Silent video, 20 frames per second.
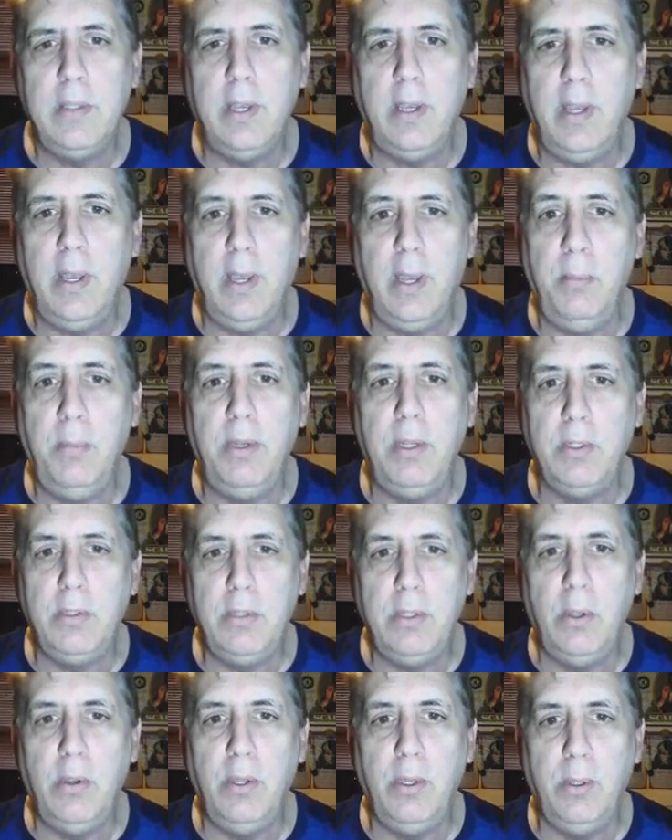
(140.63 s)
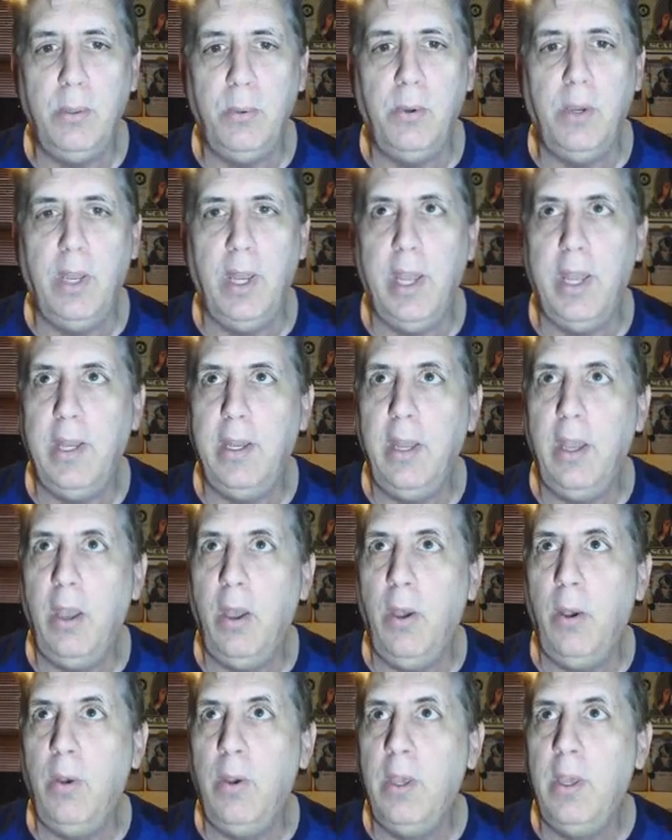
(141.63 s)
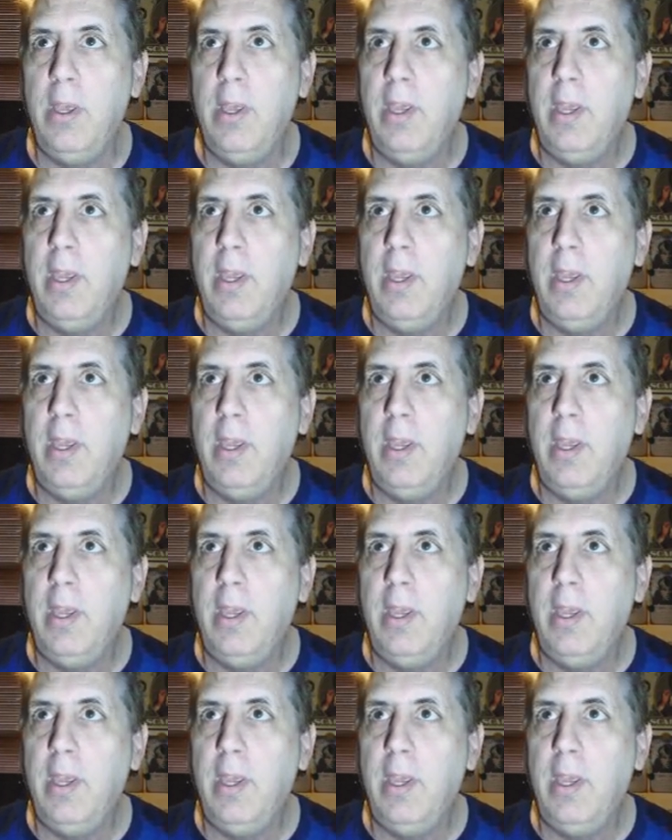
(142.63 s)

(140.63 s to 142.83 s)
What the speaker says: I'm going to show you what I know,